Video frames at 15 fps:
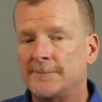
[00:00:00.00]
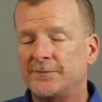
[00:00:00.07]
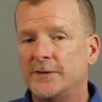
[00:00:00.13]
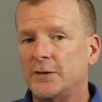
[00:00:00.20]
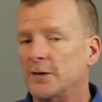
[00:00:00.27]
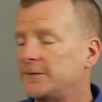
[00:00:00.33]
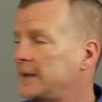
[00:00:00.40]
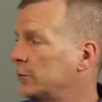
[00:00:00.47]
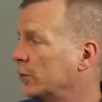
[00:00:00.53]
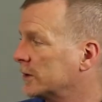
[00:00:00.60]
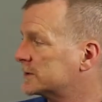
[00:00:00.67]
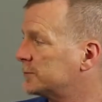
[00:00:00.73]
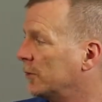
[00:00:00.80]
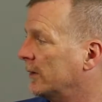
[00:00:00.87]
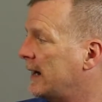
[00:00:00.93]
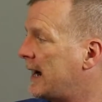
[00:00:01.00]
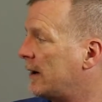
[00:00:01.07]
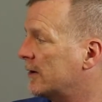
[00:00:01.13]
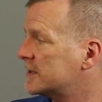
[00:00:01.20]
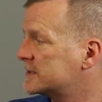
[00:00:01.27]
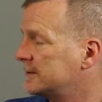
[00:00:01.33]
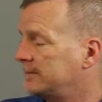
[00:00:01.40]
You know, if he works more
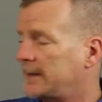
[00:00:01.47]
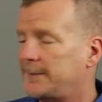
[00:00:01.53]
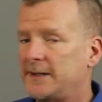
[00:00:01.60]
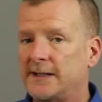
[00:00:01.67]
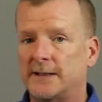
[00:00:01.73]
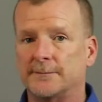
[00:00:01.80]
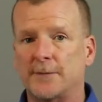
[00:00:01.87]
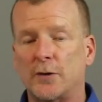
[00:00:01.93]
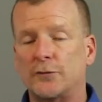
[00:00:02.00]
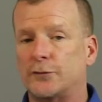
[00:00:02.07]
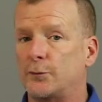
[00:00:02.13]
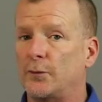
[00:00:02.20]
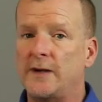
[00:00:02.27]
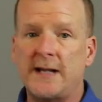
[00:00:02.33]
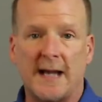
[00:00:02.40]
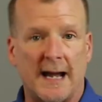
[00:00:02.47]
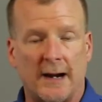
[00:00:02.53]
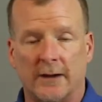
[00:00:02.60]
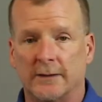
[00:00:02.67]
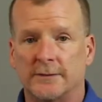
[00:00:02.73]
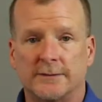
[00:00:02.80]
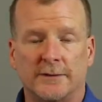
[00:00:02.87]
hours, maybe he can mow 3
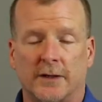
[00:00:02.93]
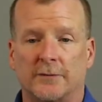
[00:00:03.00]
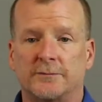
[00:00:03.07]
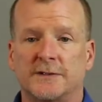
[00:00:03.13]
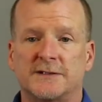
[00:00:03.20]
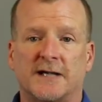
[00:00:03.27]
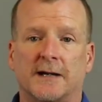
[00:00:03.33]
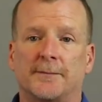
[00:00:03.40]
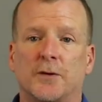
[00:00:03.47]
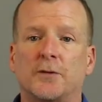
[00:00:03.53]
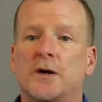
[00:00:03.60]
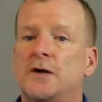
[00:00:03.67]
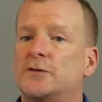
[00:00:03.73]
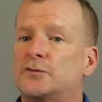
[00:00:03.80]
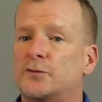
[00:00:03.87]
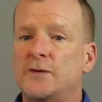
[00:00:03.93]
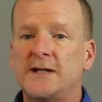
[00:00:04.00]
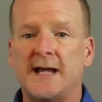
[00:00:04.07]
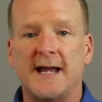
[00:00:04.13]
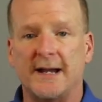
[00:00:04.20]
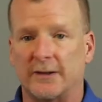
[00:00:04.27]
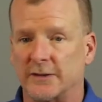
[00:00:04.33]
hours, you know, he's got to mow
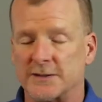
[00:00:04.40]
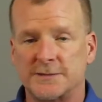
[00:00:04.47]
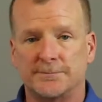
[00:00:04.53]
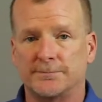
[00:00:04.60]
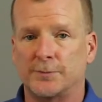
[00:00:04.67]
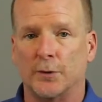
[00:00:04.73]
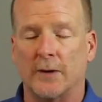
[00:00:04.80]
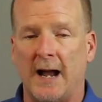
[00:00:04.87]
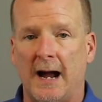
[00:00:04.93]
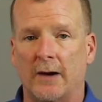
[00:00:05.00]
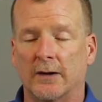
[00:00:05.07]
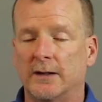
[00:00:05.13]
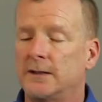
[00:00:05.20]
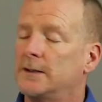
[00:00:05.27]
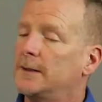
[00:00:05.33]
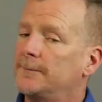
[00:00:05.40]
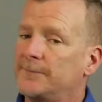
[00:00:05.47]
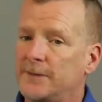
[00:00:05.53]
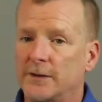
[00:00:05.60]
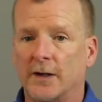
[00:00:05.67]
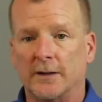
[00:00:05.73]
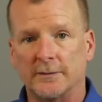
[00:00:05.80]
3 acres per hour.
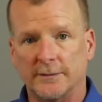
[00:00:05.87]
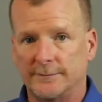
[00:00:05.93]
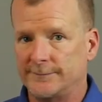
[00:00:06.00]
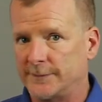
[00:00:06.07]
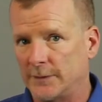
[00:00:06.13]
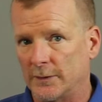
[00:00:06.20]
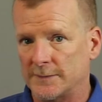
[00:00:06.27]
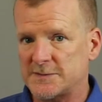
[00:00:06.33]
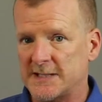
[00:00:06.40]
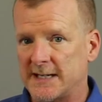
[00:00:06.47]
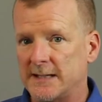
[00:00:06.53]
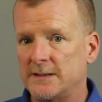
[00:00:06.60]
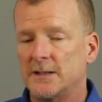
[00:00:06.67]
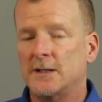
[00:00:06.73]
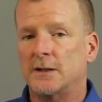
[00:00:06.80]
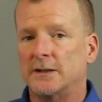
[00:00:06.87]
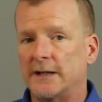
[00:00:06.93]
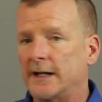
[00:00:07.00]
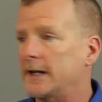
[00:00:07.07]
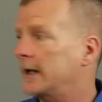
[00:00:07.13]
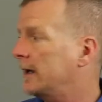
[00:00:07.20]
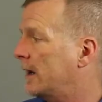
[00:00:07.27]
You know what I'm saying?
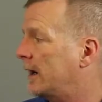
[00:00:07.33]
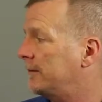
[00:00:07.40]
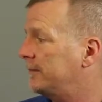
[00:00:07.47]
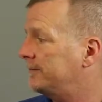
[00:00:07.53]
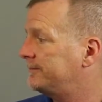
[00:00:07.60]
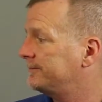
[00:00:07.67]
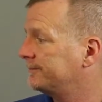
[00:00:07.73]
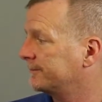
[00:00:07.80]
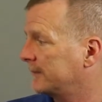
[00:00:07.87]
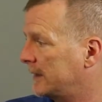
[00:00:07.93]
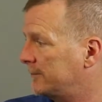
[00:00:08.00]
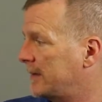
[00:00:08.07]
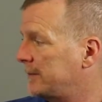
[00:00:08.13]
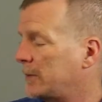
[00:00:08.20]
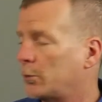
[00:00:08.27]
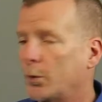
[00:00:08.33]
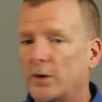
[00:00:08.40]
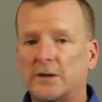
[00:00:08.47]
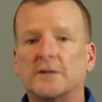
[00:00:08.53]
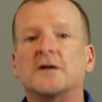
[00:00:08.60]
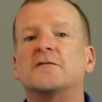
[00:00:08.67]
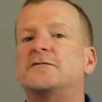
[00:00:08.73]
And maybe
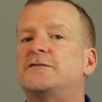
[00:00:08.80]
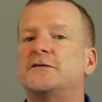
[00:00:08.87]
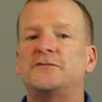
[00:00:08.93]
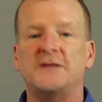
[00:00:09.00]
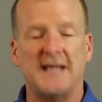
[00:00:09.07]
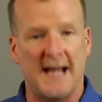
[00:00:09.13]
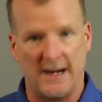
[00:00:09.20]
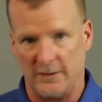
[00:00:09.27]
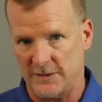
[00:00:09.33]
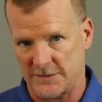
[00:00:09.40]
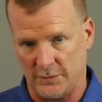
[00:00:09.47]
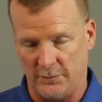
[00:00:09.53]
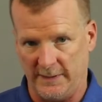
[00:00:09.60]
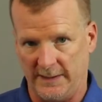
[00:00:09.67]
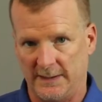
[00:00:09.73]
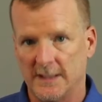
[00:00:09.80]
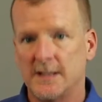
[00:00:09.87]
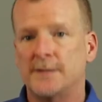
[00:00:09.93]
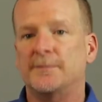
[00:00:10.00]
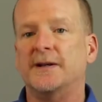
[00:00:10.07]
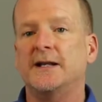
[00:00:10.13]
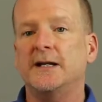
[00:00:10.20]
work 50 hours a week.
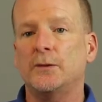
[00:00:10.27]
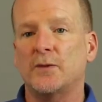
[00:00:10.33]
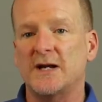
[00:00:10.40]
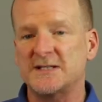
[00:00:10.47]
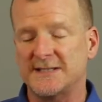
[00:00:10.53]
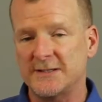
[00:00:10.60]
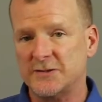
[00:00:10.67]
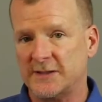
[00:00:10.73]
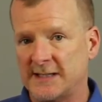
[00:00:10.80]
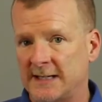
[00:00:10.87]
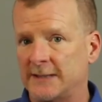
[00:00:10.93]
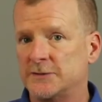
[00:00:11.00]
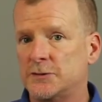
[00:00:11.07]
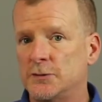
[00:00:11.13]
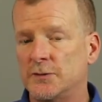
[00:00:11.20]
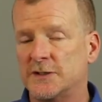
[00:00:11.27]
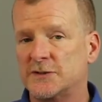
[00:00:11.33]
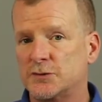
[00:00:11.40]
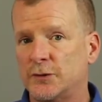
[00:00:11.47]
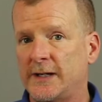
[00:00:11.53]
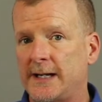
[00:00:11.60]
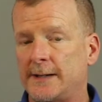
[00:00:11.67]
But anyways, these are kind of two
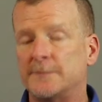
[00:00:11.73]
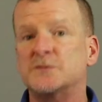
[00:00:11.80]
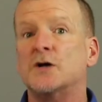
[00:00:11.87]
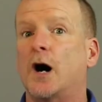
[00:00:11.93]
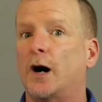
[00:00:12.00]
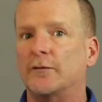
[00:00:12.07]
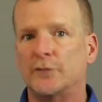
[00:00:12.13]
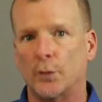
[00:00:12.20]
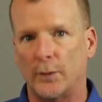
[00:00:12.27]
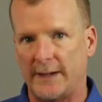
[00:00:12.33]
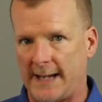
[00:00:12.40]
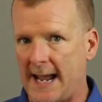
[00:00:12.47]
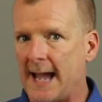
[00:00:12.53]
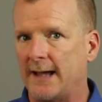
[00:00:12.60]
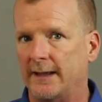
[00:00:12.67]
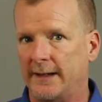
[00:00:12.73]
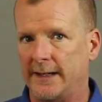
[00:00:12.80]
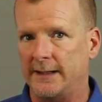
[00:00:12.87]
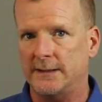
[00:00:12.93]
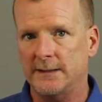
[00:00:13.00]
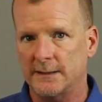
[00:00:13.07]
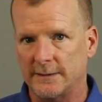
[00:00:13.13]
extremes of the
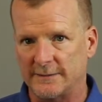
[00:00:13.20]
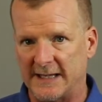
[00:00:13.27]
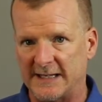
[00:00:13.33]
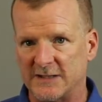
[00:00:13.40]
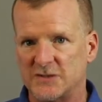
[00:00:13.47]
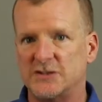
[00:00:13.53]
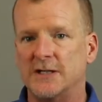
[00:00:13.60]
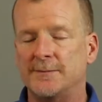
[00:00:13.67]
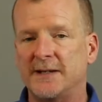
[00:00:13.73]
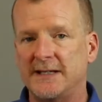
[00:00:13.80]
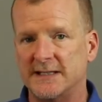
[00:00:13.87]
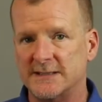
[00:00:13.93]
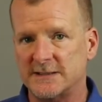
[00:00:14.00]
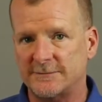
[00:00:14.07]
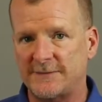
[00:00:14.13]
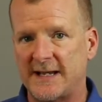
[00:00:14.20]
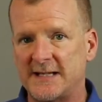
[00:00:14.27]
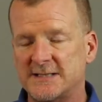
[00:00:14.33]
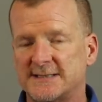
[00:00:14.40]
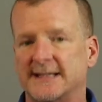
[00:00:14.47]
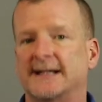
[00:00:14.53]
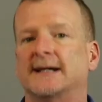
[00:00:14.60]
reality that Jimmy is
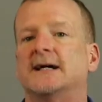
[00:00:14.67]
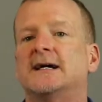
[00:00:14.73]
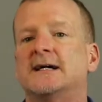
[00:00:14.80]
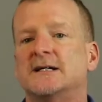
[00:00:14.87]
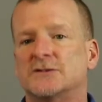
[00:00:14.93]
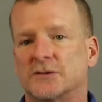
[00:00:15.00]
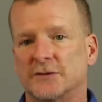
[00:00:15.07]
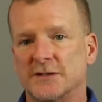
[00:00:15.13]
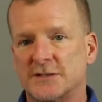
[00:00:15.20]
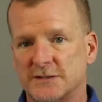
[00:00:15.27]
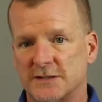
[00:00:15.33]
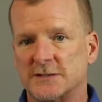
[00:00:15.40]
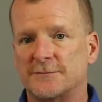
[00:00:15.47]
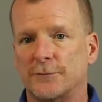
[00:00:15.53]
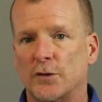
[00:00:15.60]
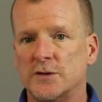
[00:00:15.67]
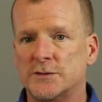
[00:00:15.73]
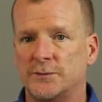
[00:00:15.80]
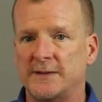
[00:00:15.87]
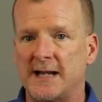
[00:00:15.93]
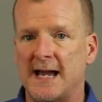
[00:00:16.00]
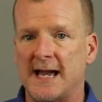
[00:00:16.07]
facing. So this is his first
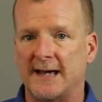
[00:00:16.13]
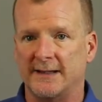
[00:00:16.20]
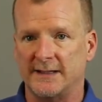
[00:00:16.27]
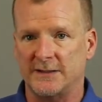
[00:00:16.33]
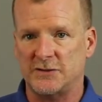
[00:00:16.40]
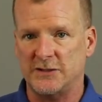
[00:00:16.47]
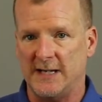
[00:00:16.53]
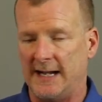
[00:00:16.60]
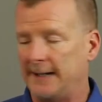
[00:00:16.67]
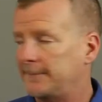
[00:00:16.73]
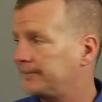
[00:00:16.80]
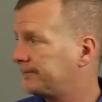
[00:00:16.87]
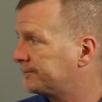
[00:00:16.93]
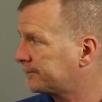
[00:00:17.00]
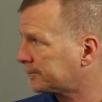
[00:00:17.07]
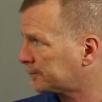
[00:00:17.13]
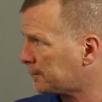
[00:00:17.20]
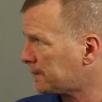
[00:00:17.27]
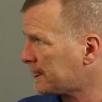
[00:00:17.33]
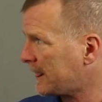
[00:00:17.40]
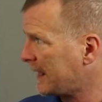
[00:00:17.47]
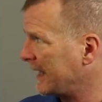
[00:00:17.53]
reality check.
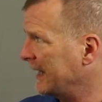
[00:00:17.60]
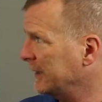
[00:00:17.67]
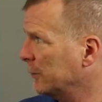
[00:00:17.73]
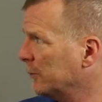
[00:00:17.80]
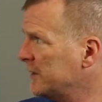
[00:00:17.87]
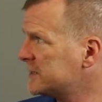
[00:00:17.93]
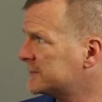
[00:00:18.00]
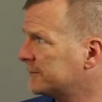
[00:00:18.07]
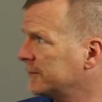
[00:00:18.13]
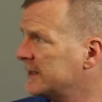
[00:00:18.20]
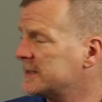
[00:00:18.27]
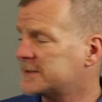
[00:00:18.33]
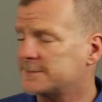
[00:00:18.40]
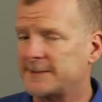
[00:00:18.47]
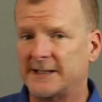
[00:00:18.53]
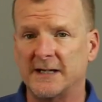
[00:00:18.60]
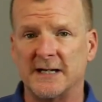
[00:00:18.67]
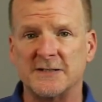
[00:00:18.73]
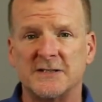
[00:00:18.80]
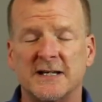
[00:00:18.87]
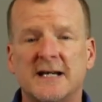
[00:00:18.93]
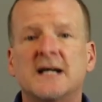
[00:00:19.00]
And the reason for this is because